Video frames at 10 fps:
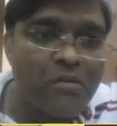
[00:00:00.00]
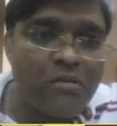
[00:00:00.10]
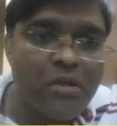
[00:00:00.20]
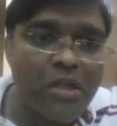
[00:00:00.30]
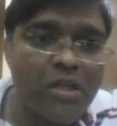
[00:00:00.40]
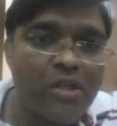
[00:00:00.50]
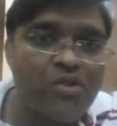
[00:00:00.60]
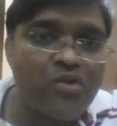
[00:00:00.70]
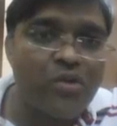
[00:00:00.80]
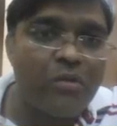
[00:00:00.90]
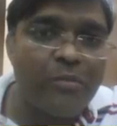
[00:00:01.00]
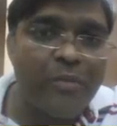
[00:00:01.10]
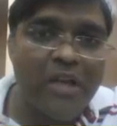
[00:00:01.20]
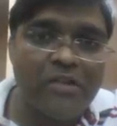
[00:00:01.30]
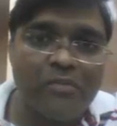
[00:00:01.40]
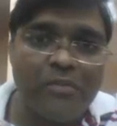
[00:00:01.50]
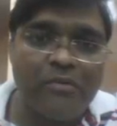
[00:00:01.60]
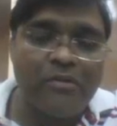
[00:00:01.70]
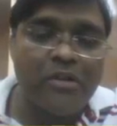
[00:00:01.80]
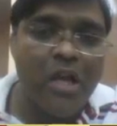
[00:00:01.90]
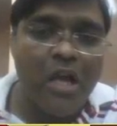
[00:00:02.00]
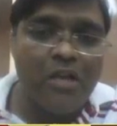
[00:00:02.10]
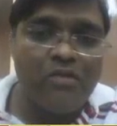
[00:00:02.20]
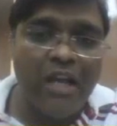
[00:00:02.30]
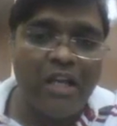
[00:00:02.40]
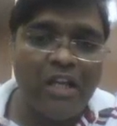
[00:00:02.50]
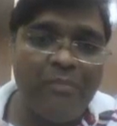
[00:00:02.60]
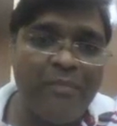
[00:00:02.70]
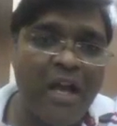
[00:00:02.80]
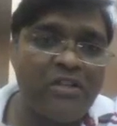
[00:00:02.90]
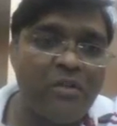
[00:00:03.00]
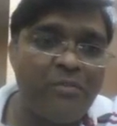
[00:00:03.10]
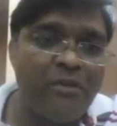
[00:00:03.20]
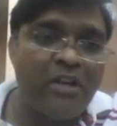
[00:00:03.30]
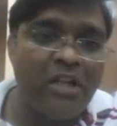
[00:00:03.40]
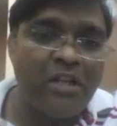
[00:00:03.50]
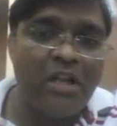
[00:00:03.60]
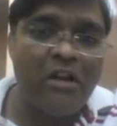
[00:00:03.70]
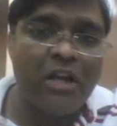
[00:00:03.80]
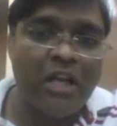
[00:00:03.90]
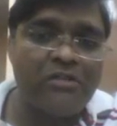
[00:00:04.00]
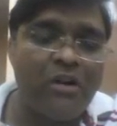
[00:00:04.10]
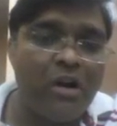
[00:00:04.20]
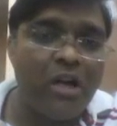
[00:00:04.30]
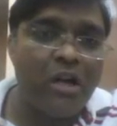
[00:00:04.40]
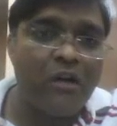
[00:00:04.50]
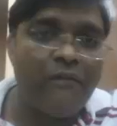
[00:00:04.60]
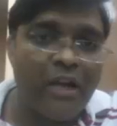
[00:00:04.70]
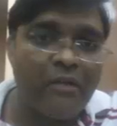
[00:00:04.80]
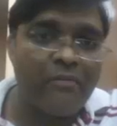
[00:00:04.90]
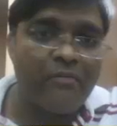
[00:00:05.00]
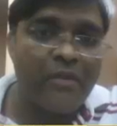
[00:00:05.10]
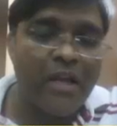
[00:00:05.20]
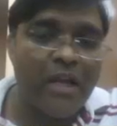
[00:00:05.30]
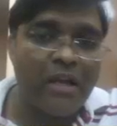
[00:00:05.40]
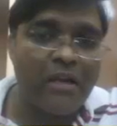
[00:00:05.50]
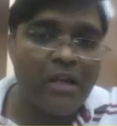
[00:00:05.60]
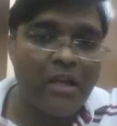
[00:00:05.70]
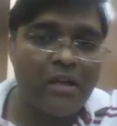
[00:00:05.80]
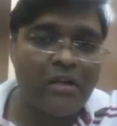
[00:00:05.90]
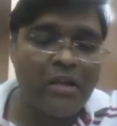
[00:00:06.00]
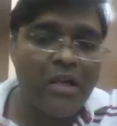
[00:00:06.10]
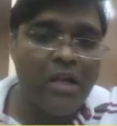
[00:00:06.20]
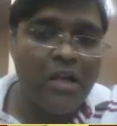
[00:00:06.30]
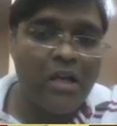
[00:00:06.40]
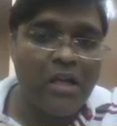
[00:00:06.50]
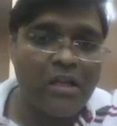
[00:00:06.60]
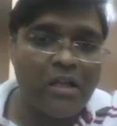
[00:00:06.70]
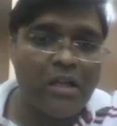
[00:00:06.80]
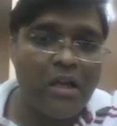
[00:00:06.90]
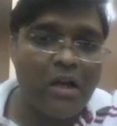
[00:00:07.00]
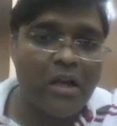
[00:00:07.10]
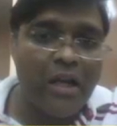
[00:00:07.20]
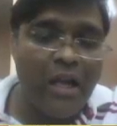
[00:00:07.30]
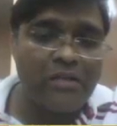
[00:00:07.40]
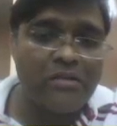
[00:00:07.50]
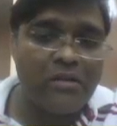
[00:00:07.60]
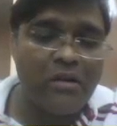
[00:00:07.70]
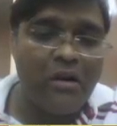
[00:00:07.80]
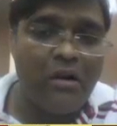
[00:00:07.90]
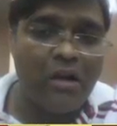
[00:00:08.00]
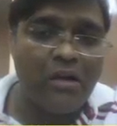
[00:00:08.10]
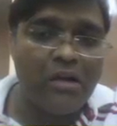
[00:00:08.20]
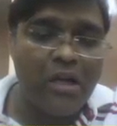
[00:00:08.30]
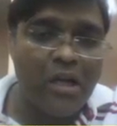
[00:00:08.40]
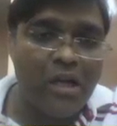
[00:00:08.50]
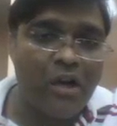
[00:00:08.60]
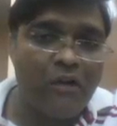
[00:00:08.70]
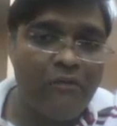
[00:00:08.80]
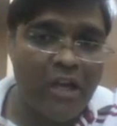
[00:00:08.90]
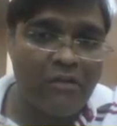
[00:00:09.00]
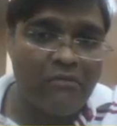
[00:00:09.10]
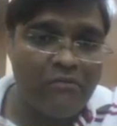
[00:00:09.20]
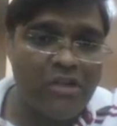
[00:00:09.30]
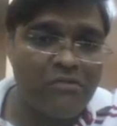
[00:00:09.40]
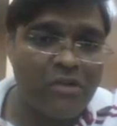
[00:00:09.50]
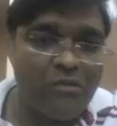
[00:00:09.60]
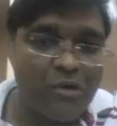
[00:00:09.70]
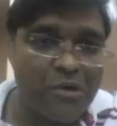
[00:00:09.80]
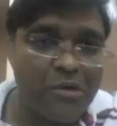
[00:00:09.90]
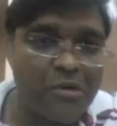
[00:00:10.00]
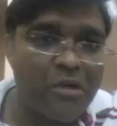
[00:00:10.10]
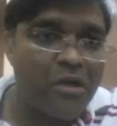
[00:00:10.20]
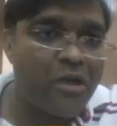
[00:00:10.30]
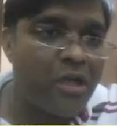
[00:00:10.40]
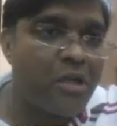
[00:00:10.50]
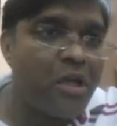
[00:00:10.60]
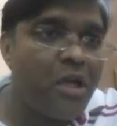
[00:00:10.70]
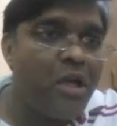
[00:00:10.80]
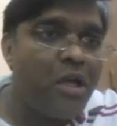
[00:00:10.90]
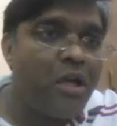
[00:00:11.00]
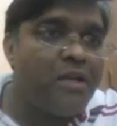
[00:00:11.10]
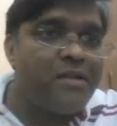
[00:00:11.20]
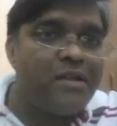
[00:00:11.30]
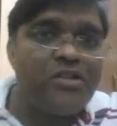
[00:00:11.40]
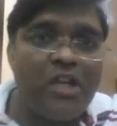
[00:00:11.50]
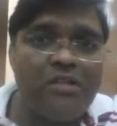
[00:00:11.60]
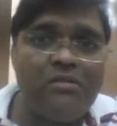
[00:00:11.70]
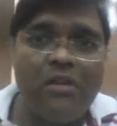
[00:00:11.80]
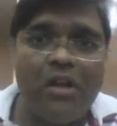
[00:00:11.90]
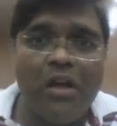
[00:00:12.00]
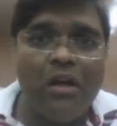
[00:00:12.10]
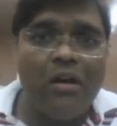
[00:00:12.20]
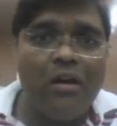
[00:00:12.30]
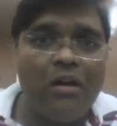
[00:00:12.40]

No, nothing is told about path of P1. So I can take path of P1 either along x or along y. I can take it either along x or along y, whichever you want, right? It just says